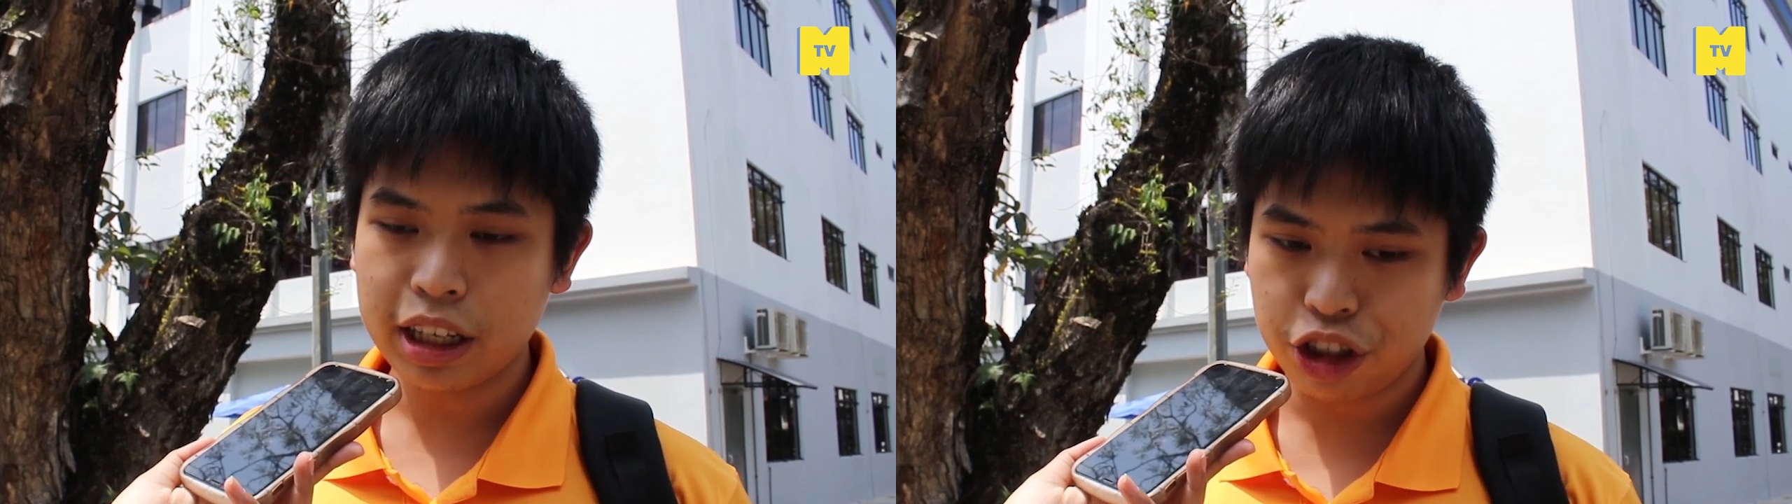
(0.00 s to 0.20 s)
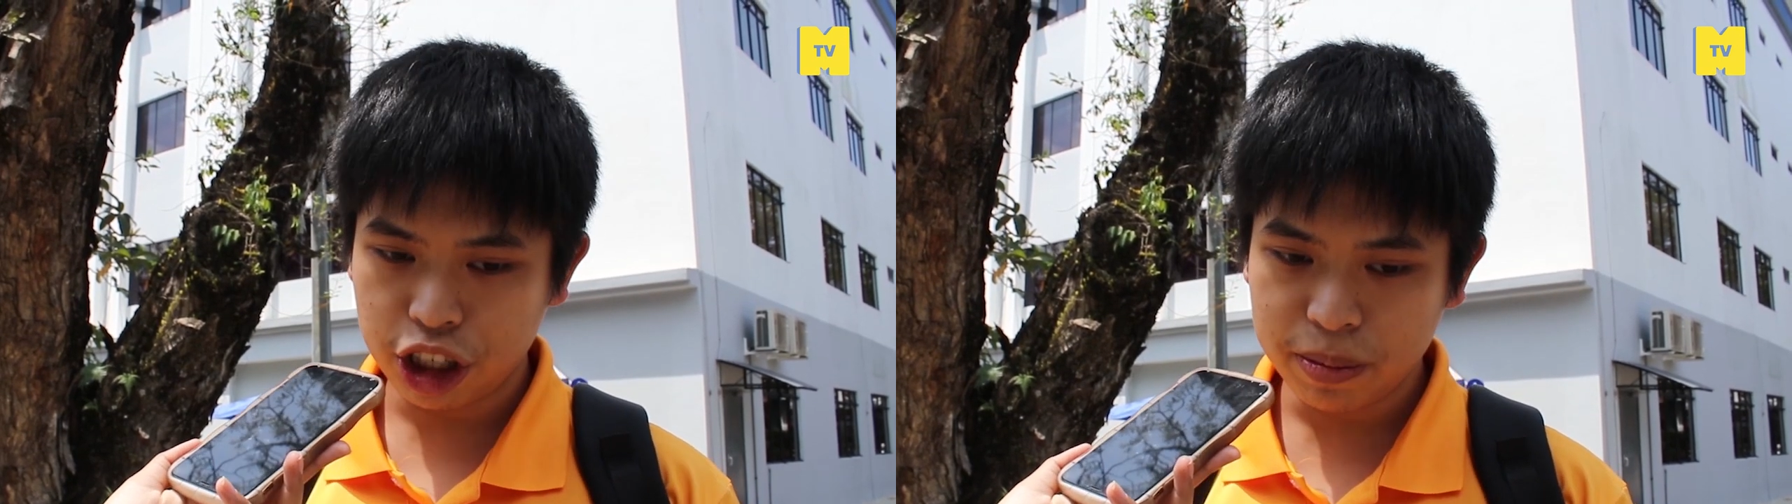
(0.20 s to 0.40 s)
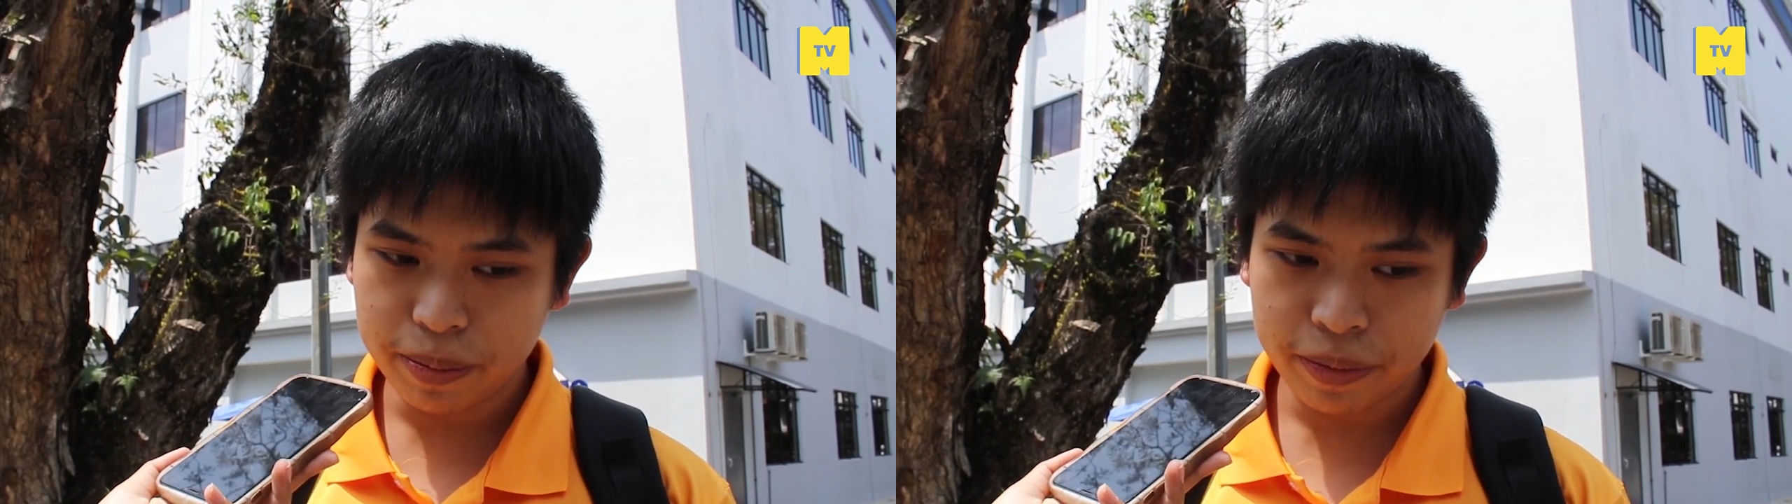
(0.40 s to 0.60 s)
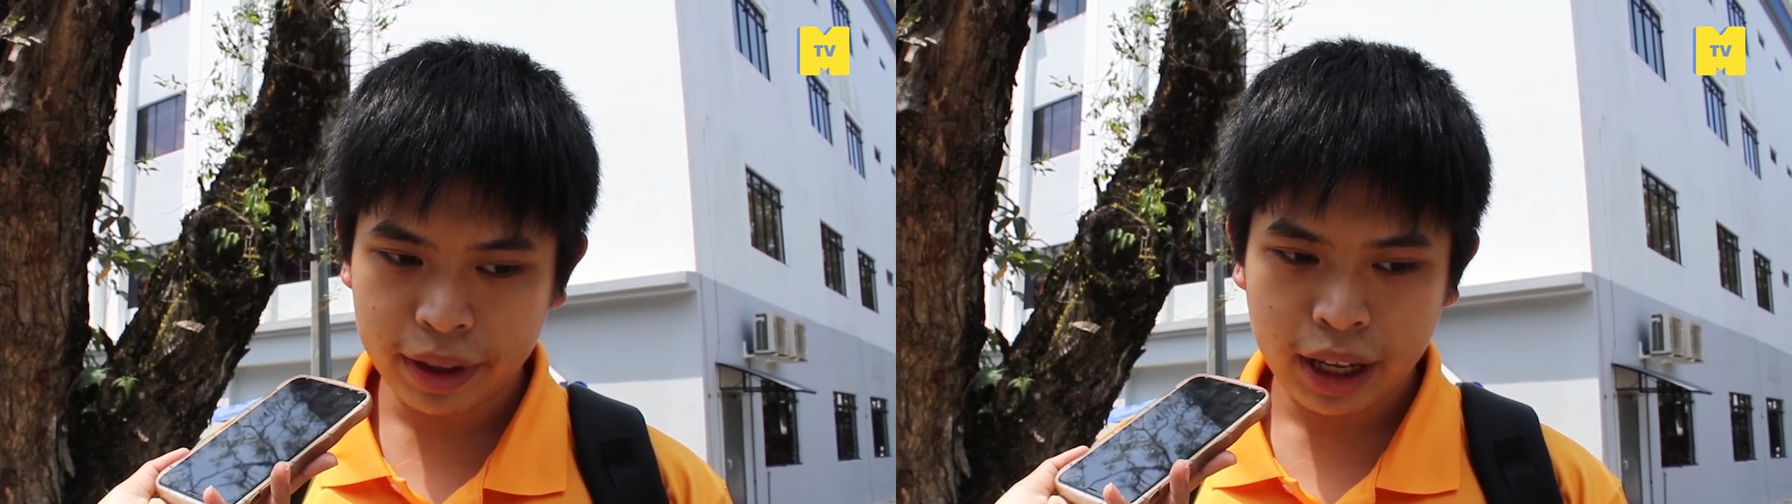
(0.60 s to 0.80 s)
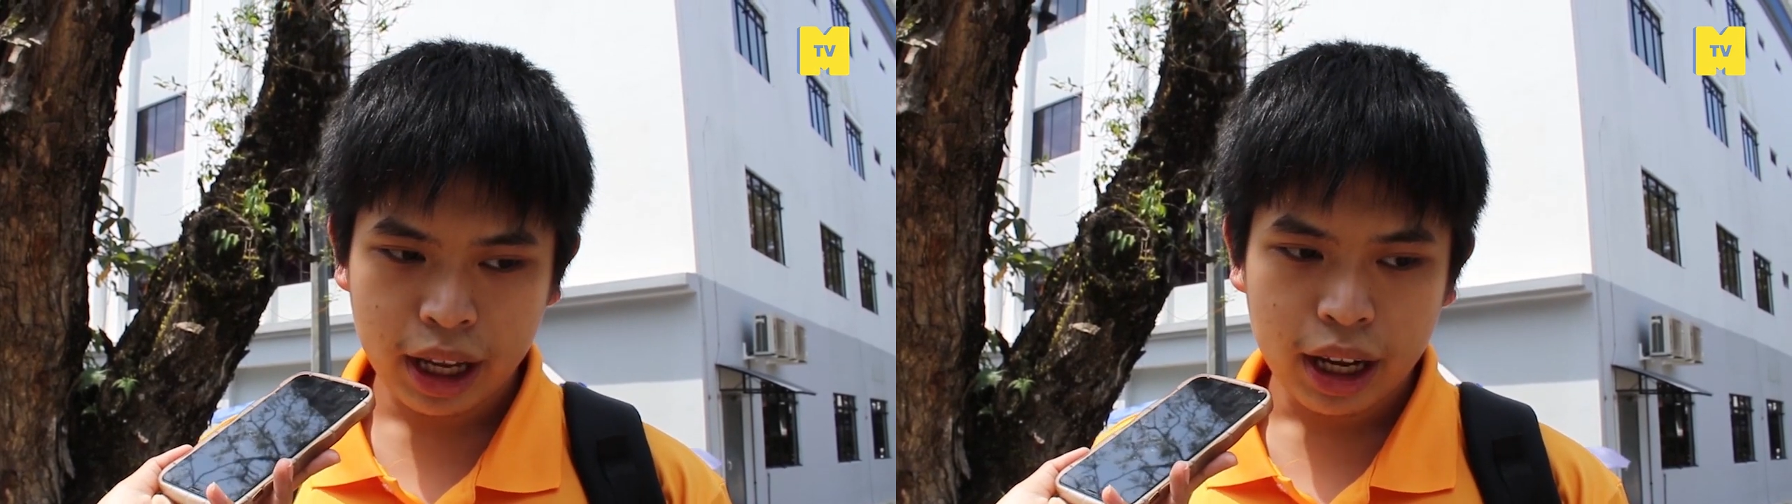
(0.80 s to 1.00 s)
Egypt,
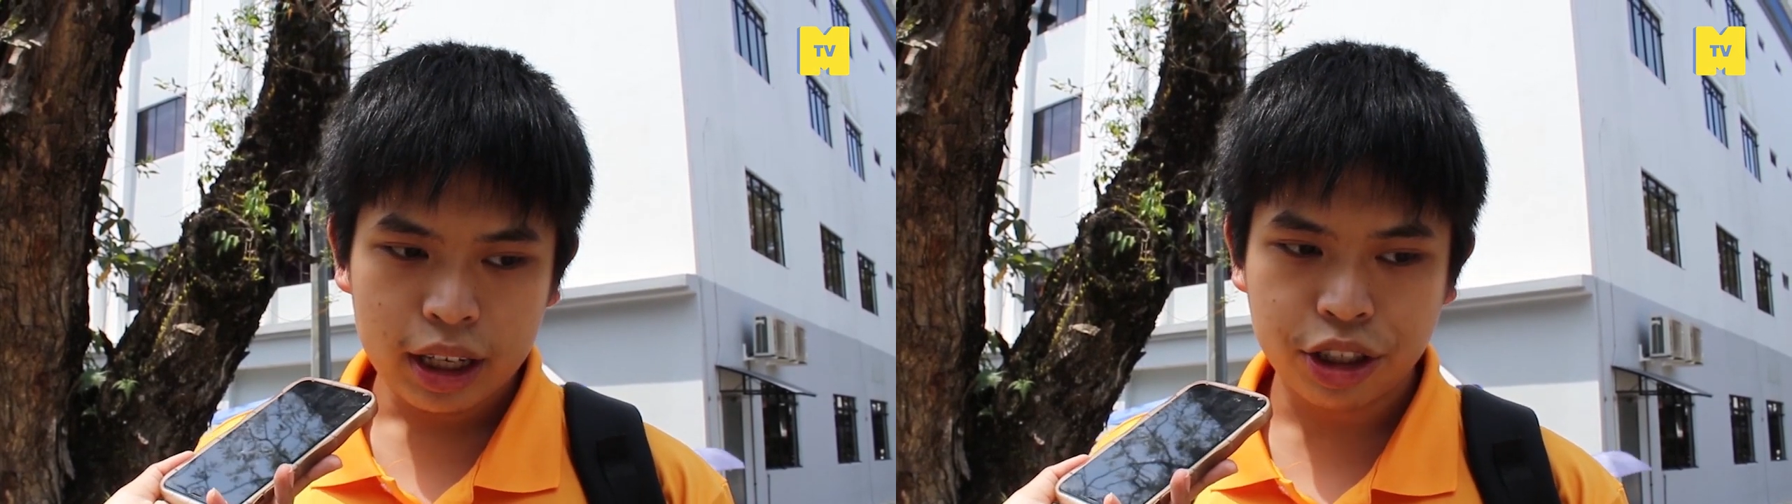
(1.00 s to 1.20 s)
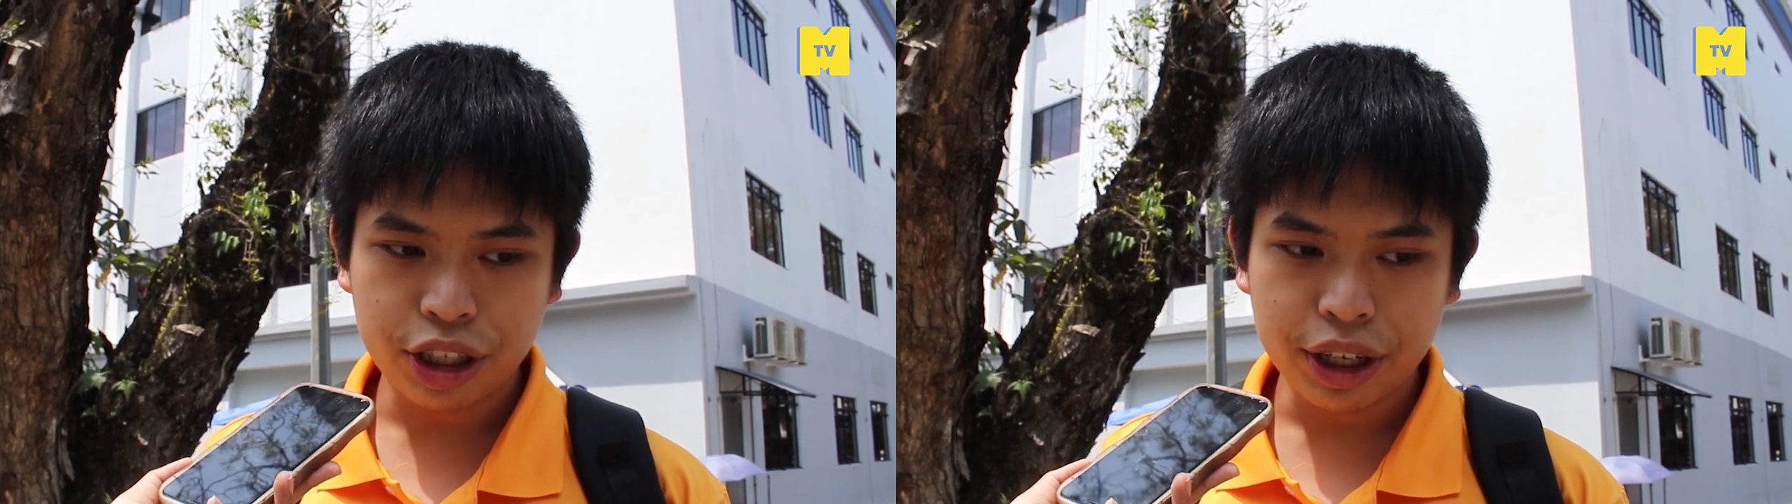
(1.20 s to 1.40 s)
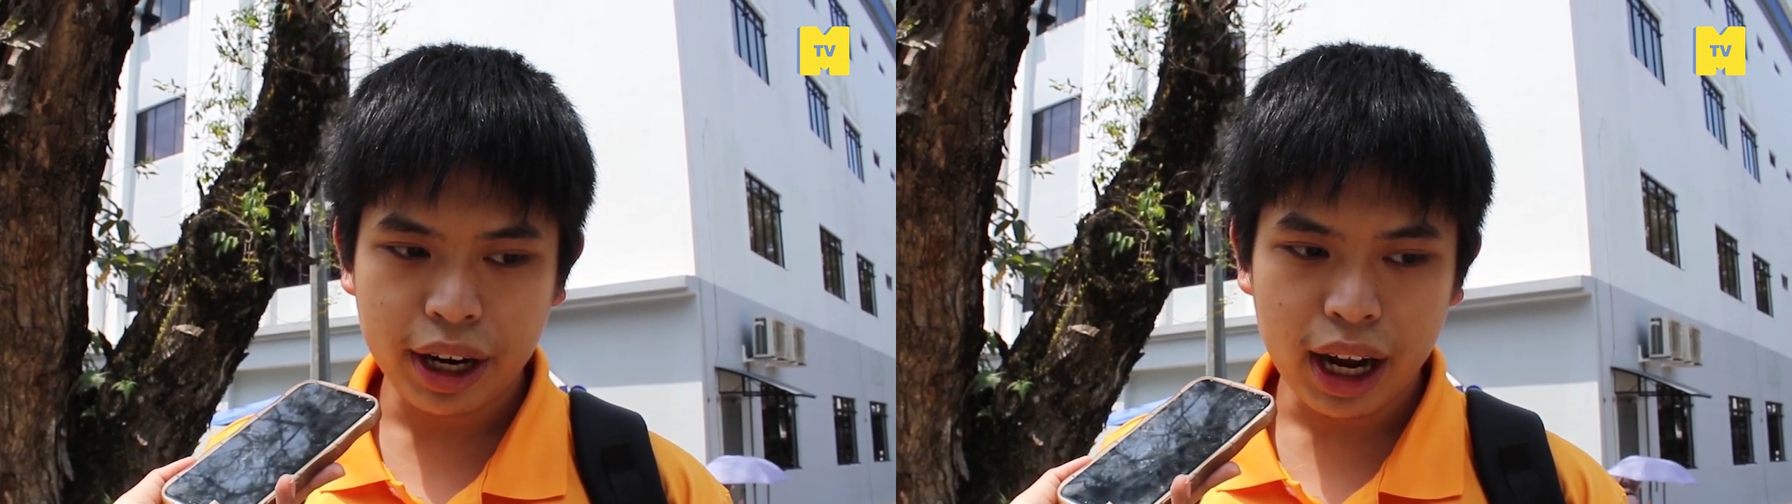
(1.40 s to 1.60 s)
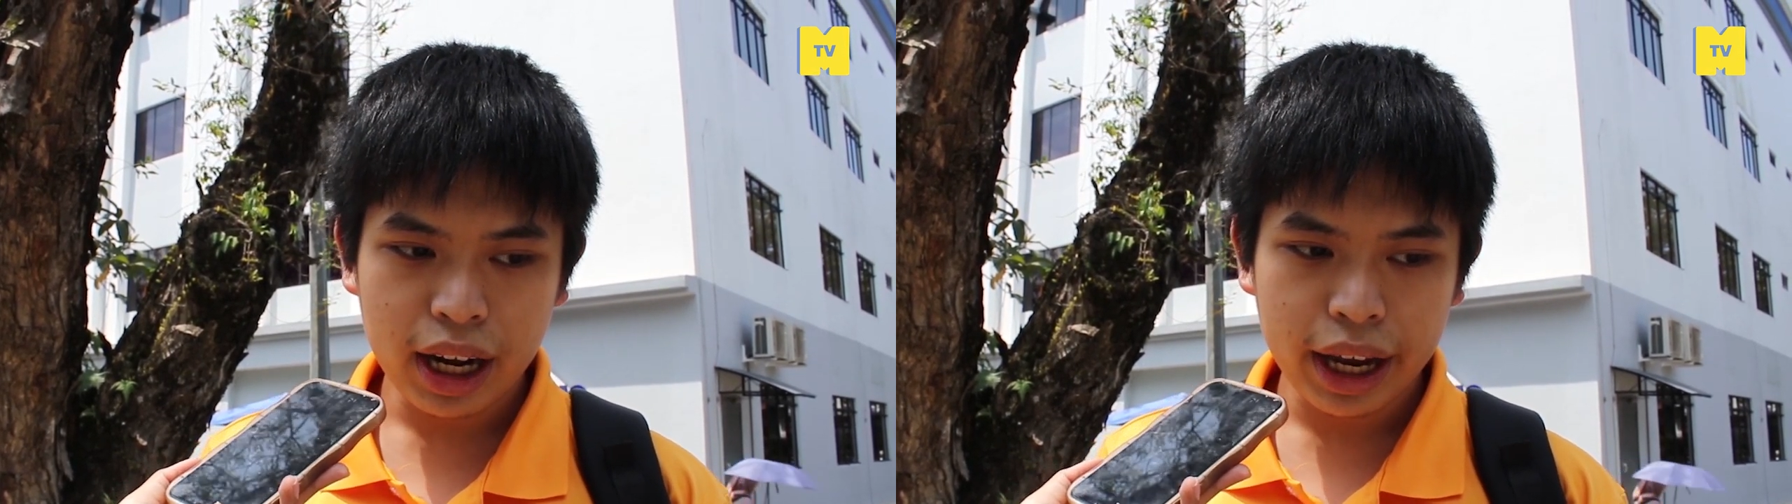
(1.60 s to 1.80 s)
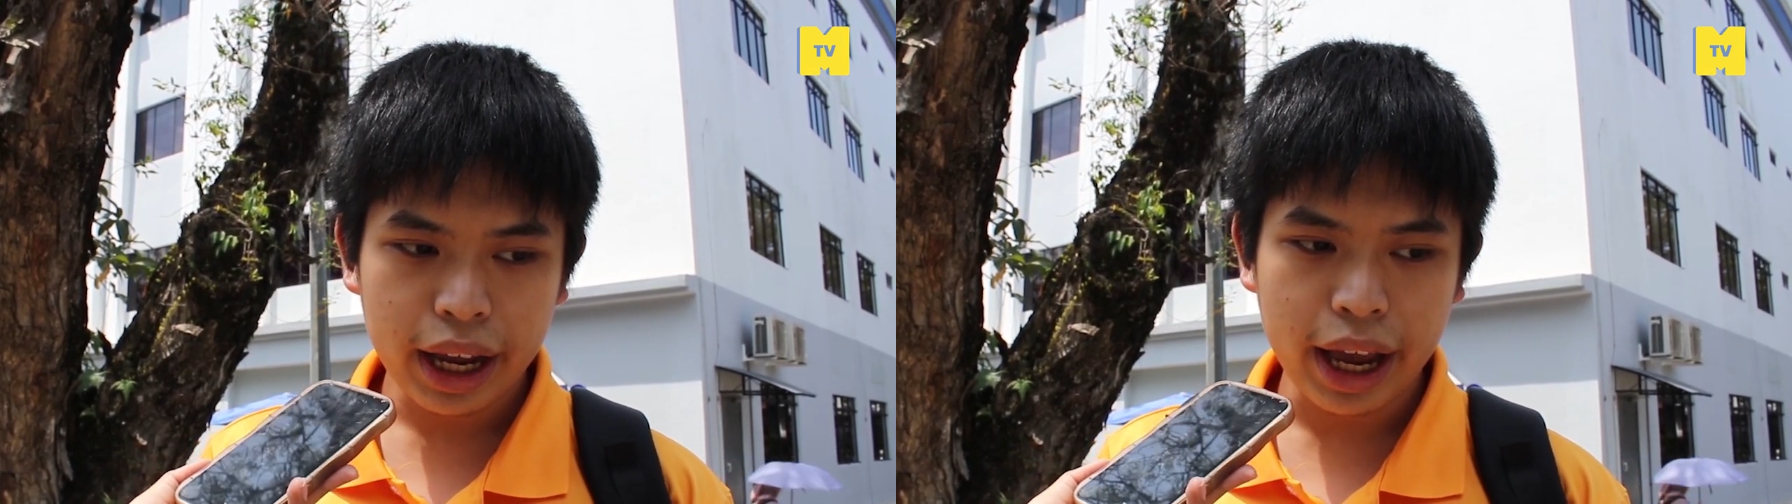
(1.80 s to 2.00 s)
Syria,